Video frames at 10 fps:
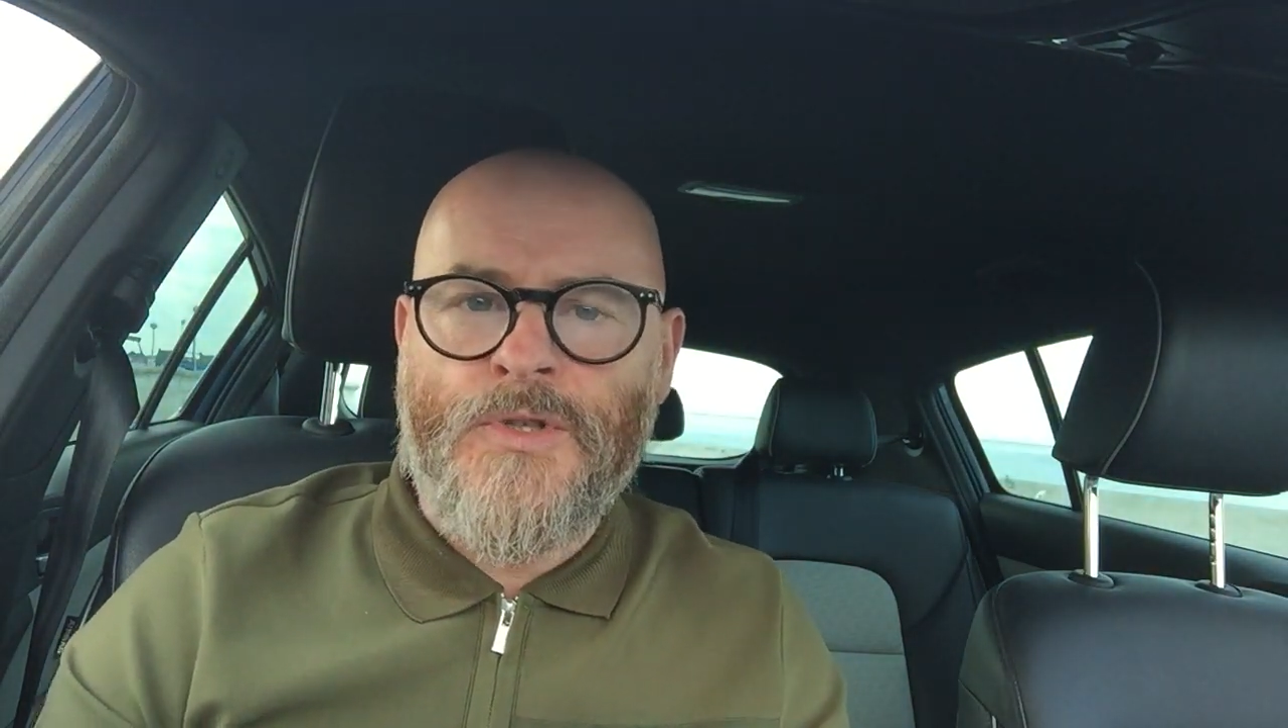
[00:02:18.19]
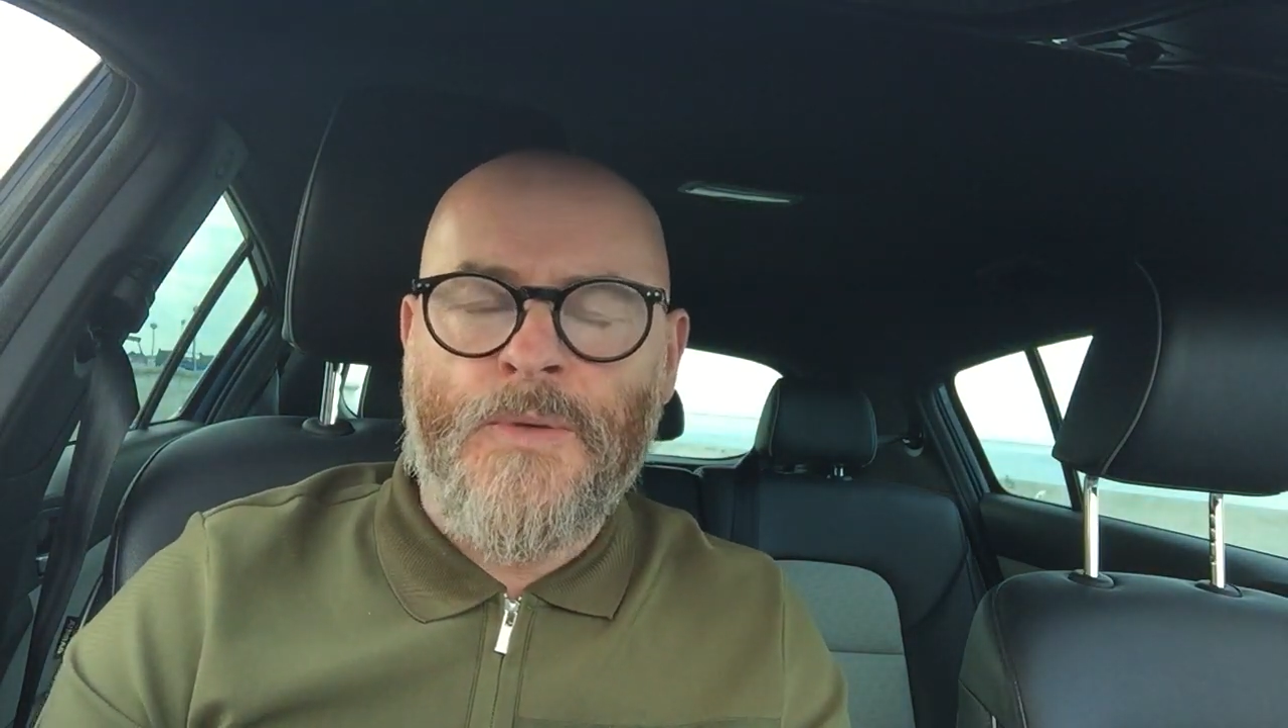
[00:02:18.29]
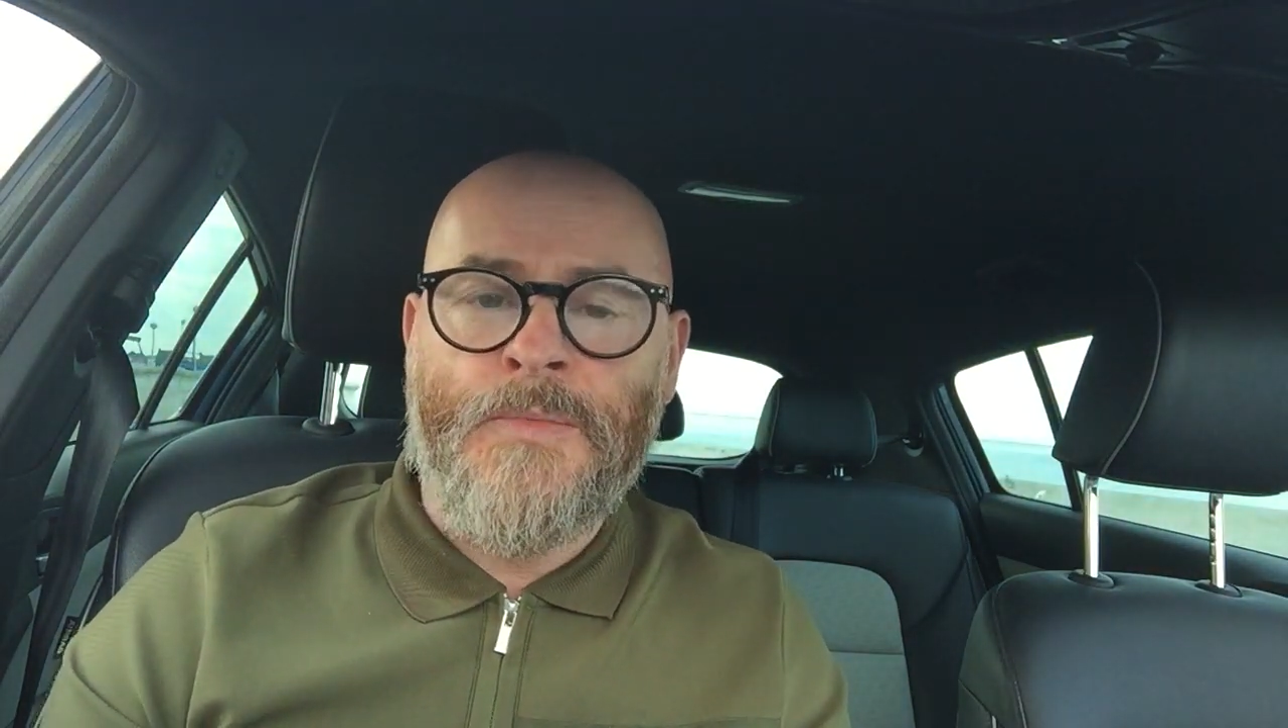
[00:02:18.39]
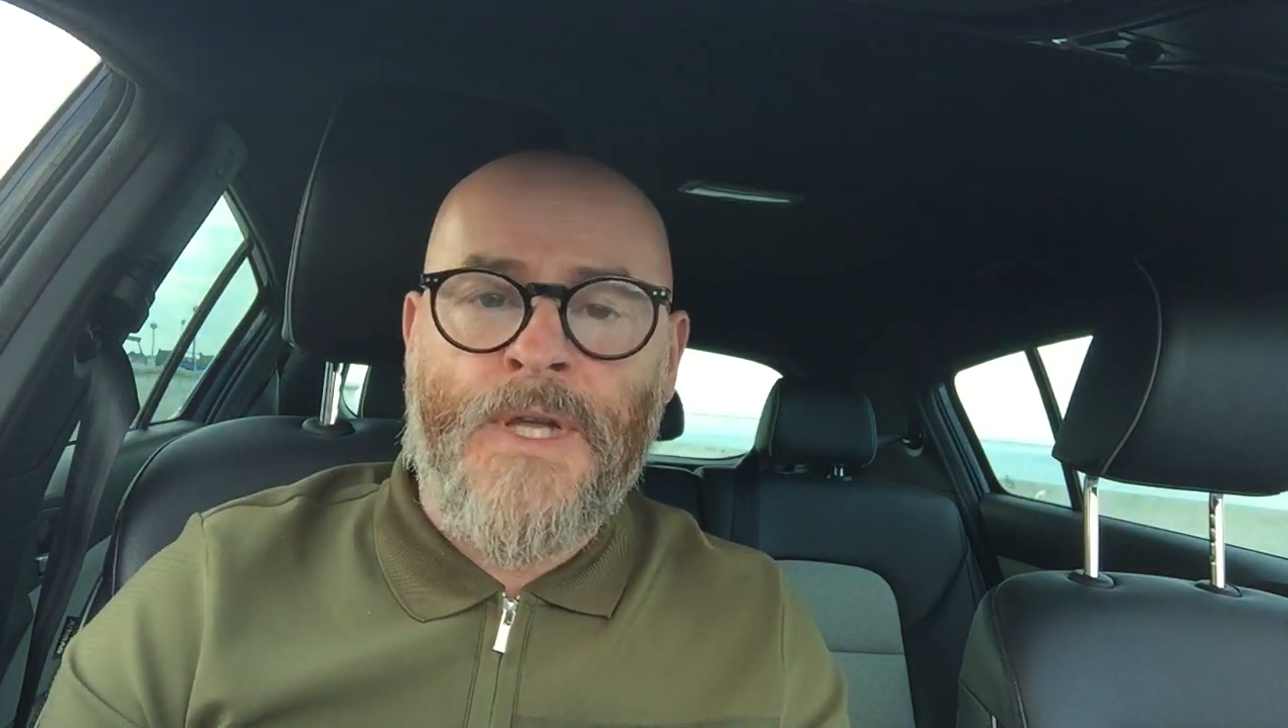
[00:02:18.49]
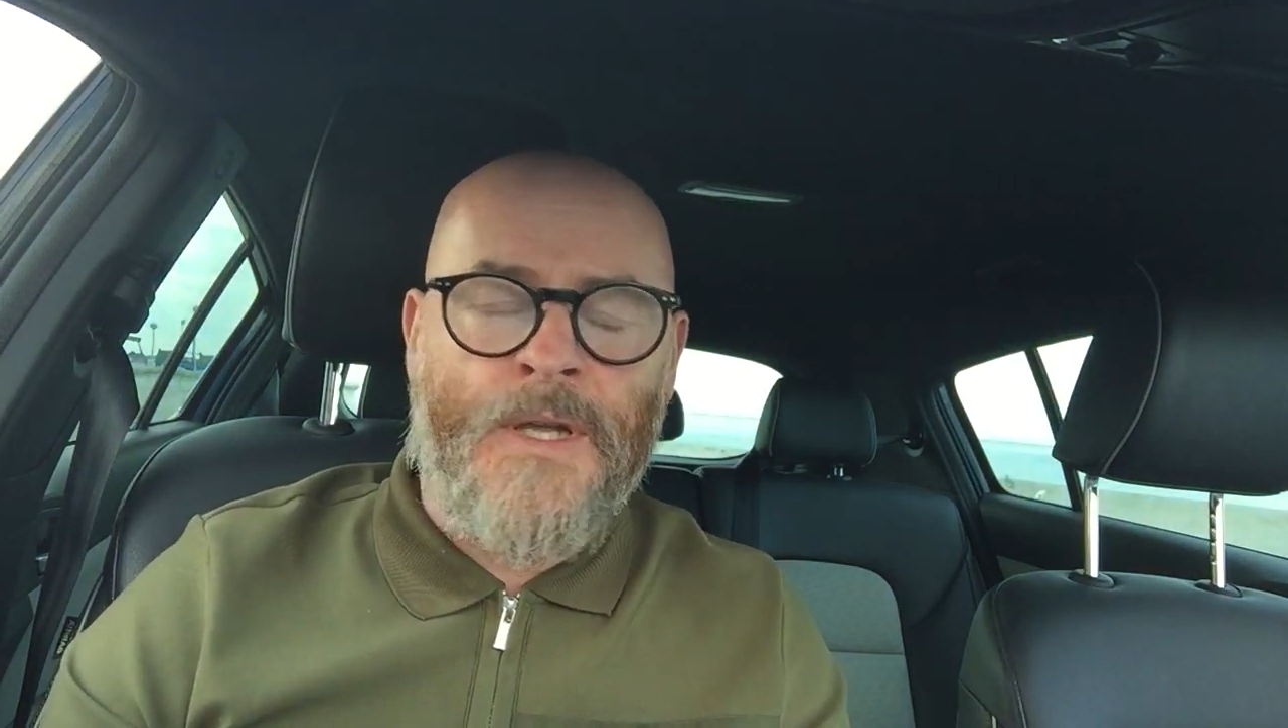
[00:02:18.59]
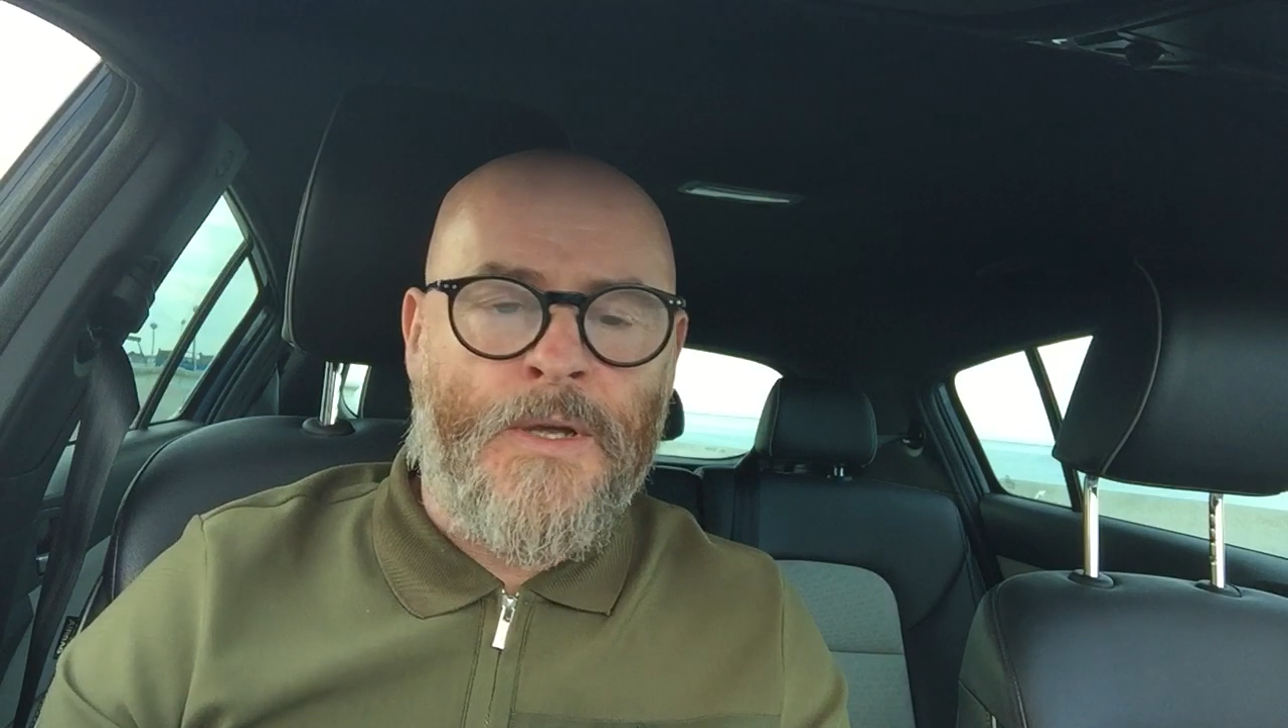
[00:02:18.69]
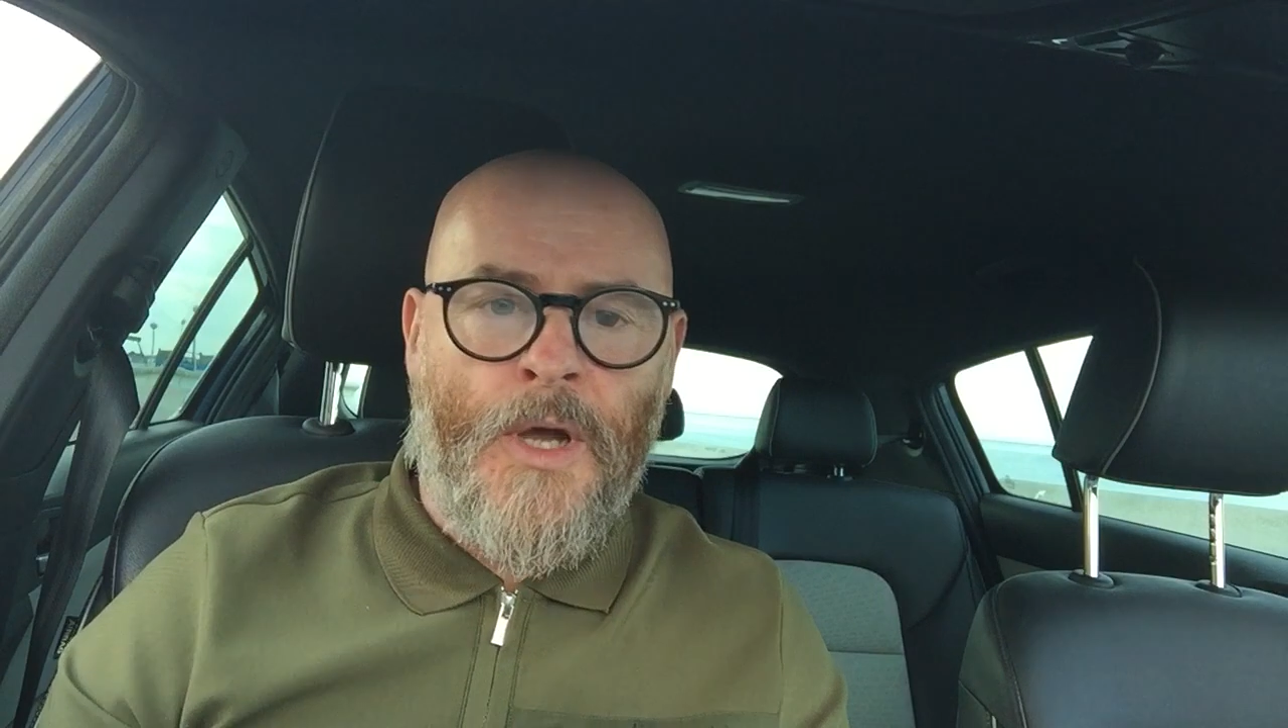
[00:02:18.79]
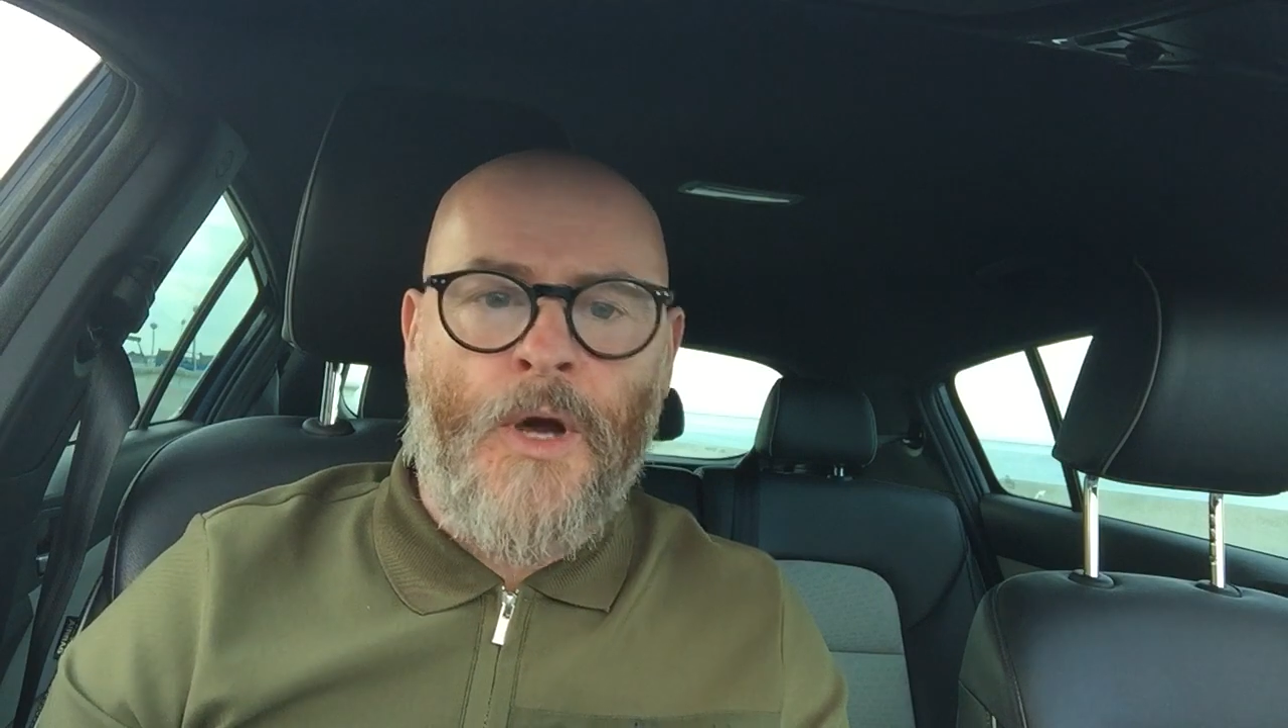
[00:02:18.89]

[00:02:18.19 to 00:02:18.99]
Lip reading: something,